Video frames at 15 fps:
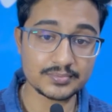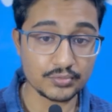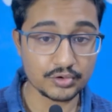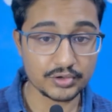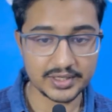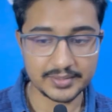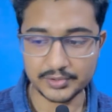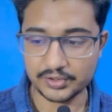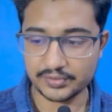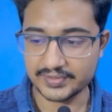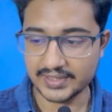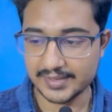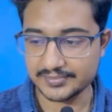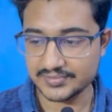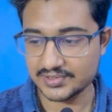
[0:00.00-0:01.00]
more number of
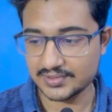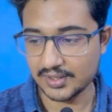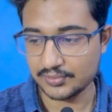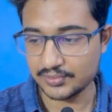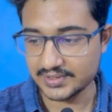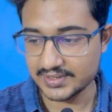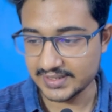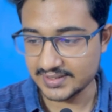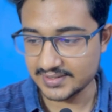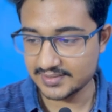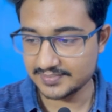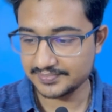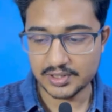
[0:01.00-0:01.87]
times nowadays